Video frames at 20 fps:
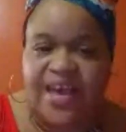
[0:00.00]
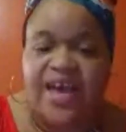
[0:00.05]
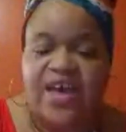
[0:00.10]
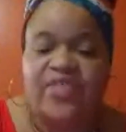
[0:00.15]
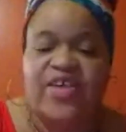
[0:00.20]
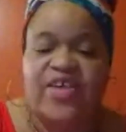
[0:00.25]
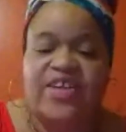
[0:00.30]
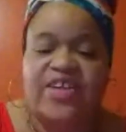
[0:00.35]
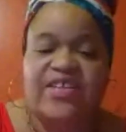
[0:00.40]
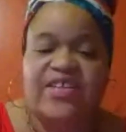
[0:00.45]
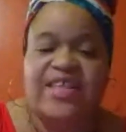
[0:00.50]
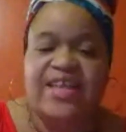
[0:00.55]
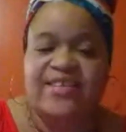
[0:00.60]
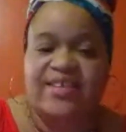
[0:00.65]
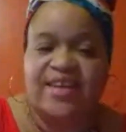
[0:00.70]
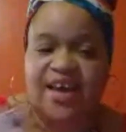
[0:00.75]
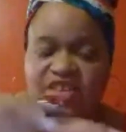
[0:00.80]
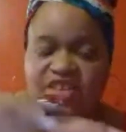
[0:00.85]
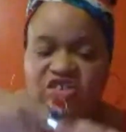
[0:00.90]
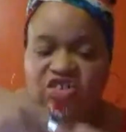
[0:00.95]
This lets
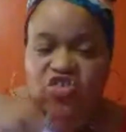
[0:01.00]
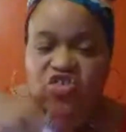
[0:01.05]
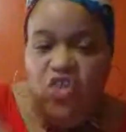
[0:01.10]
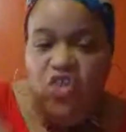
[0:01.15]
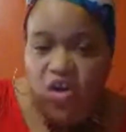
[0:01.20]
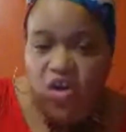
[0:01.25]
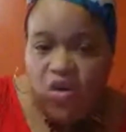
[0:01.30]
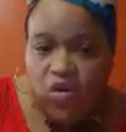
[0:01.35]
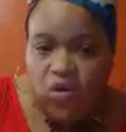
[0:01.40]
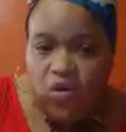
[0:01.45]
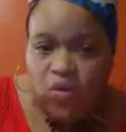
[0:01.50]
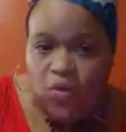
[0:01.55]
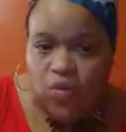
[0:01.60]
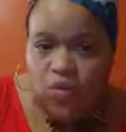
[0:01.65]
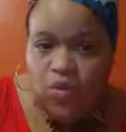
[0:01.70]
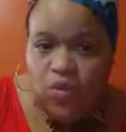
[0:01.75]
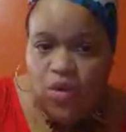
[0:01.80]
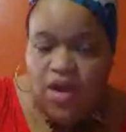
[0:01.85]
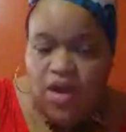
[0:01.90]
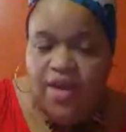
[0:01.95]
us know
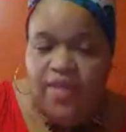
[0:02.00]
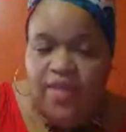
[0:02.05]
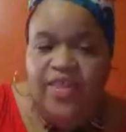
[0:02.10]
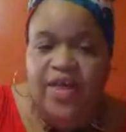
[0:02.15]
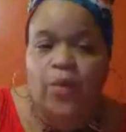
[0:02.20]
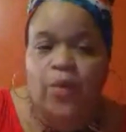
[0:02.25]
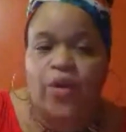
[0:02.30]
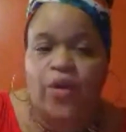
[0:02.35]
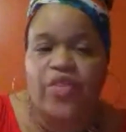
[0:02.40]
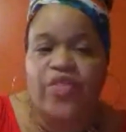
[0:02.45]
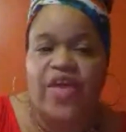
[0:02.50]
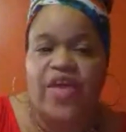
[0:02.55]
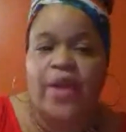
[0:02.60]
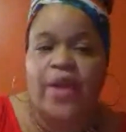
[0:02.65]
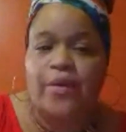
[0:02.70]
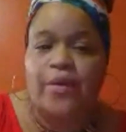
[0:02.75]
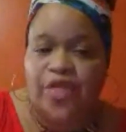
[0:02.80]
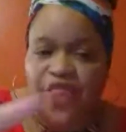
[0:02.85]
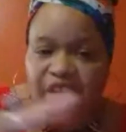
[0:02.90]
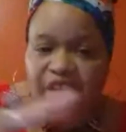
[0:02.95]
that when they
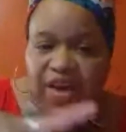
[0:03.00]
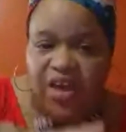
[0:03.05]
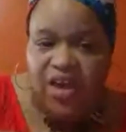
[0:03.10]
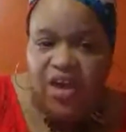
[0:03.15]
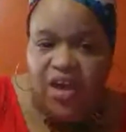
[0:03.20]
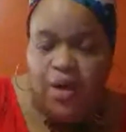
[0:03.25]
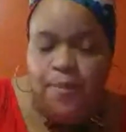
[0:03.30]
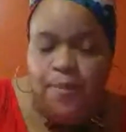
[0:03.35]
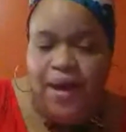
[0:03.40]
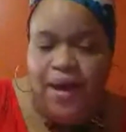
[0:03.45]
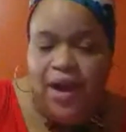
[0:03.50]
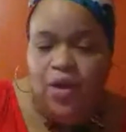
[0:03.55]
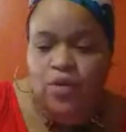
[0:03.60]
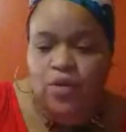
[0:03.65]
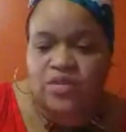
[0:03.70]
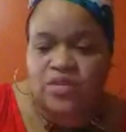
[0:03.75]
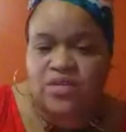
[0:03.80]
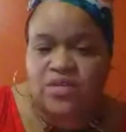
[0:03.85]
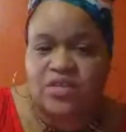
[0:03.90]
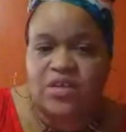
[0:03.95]
were thinking
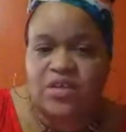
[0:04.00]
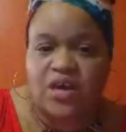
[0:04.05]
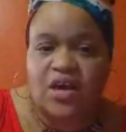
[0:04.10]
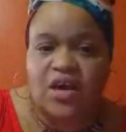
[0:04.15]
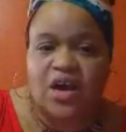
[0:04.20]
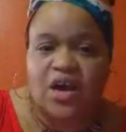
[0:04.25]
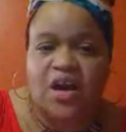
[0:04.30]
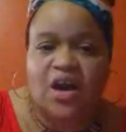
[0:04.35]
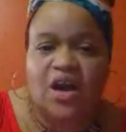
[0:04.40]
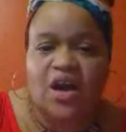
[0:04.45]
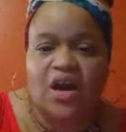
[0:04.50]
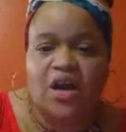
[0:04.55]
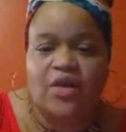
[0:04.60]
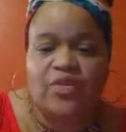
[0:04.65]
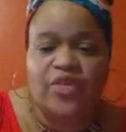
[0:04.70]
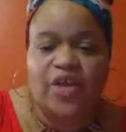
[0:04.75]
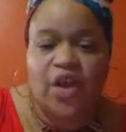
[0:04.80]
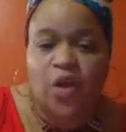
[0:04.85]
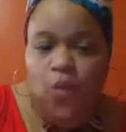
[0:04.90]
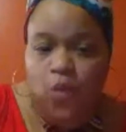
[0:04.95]
about
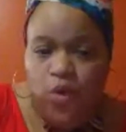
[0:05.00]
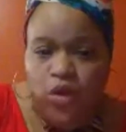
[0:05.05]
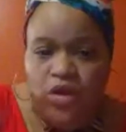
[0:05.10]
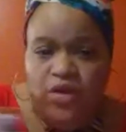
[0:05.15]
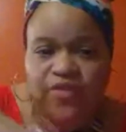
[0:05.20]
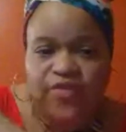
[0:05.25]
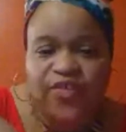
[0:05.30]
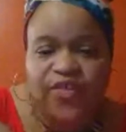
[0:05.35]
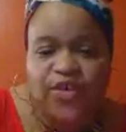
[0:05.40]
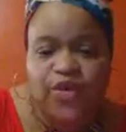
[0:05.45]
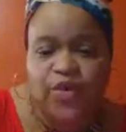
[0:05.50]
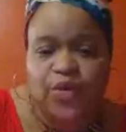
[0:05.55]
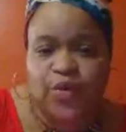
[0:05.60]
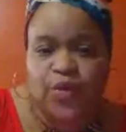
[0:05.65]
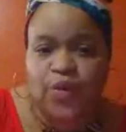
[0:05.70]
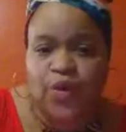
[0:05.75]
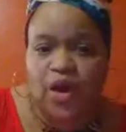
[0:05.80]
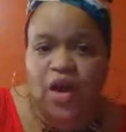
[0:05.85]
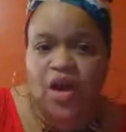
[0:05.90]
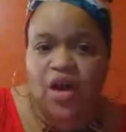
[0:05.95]
their
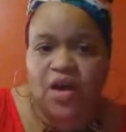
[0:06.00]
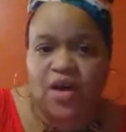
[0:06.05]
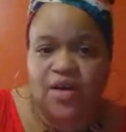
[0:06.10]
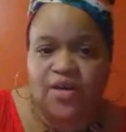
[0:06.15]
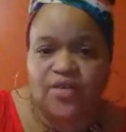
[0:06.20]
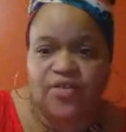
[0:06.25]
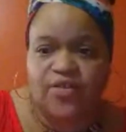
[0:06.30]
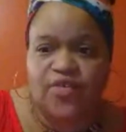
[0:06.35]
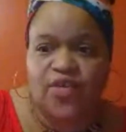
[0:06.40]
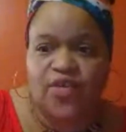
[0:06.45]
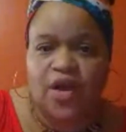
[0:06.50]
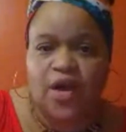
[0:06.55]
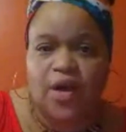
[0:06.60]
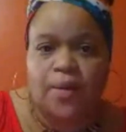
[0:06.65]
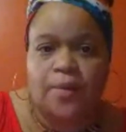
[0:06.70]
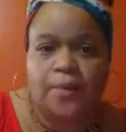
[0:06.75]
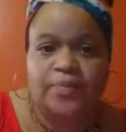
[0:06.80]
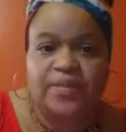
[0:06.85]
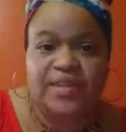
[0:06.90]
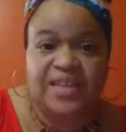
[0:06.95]
worldview of
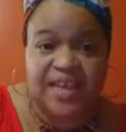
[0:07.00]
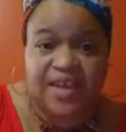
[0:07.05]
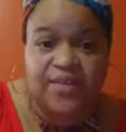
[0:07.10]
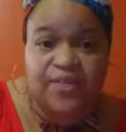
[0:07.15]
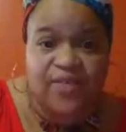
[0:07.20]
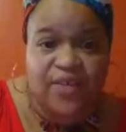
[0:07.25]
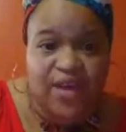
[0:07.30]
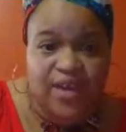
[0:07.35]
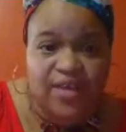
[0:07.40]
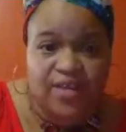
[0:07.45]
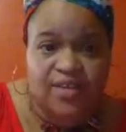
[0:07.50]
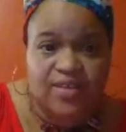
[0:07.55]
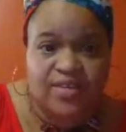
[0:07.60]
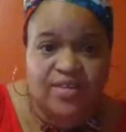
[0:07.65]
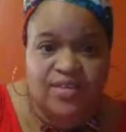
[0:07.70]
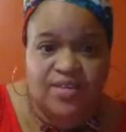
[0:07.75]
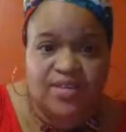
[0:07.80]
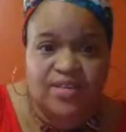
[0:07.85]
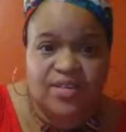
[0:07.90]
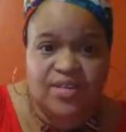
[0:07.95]

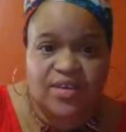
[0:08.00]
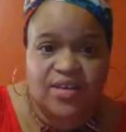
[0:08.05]
defense,